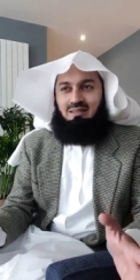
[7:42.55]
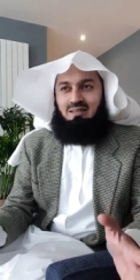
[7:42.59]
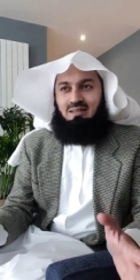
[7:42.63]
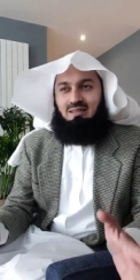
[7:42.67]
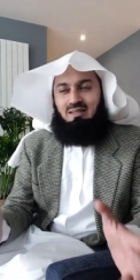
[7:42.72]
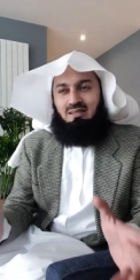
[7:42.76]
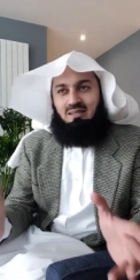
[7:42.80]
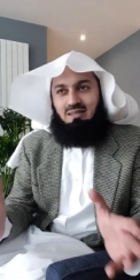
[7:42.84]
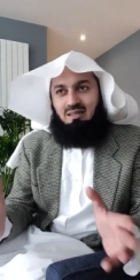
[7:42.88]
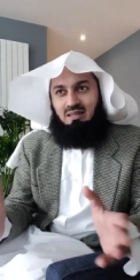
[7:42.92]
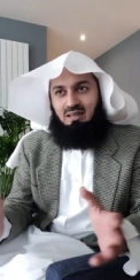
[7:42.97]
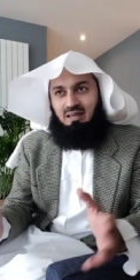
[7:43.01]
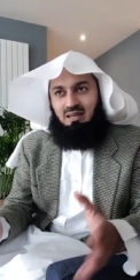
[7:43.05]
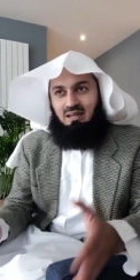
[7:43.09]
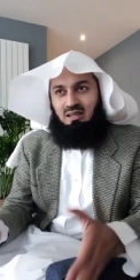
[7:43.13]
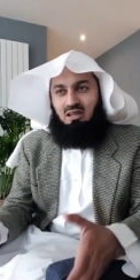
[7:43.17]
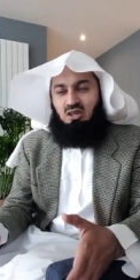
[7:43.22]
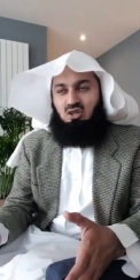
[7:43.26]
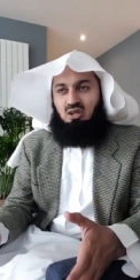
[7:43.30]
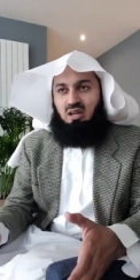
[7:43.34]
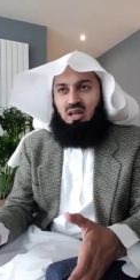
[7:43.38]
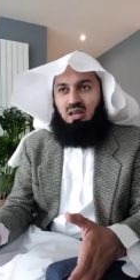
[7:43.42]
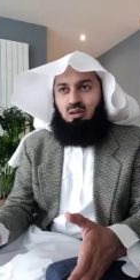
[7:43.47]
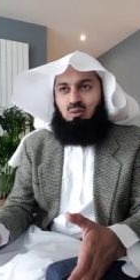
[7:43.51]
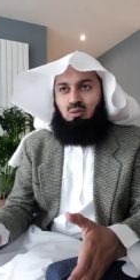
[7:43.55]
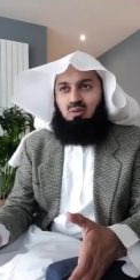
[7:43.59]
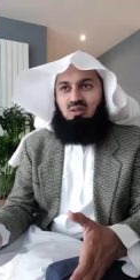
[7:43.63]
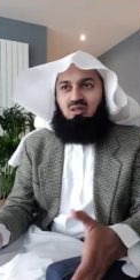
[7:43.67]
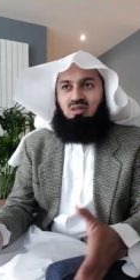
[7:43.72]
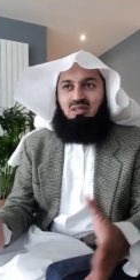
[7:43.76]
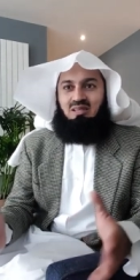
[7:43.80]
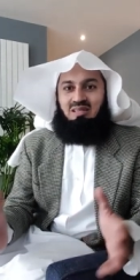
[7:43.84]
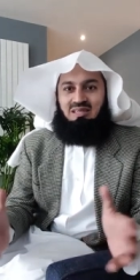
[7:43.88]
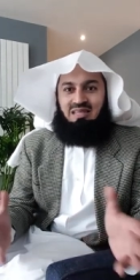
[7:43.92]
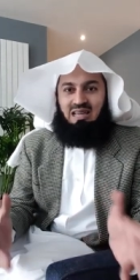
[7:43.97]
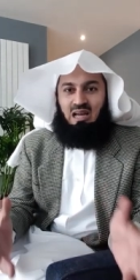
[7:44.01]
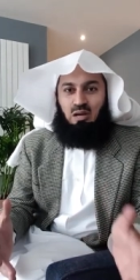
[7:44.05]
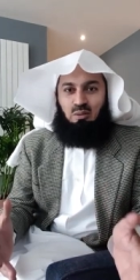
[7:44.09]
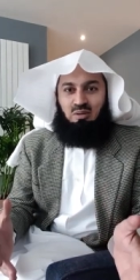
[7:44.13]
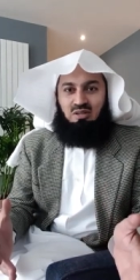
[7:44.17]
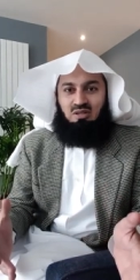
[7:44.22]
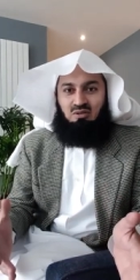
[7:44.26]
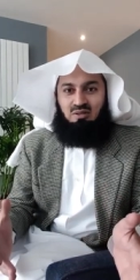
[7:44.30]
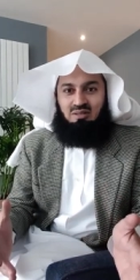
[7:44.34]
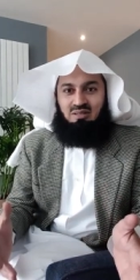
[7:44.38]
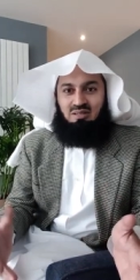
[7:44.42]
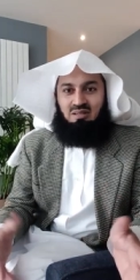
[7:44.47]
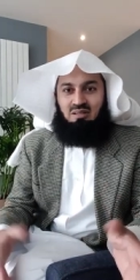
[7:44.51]
this is the English language, this is how
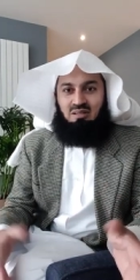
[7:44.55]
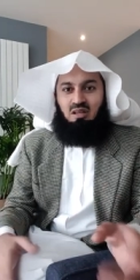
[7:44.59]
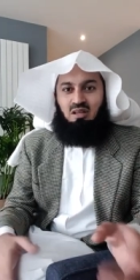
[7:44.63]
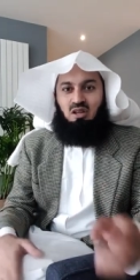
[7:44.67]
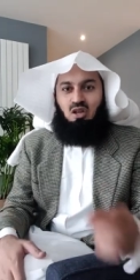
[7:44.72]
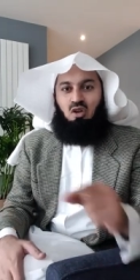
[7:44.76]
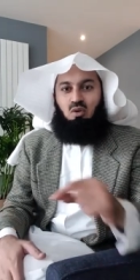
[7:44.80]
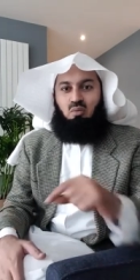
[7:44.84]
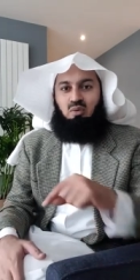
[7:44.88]
it's written.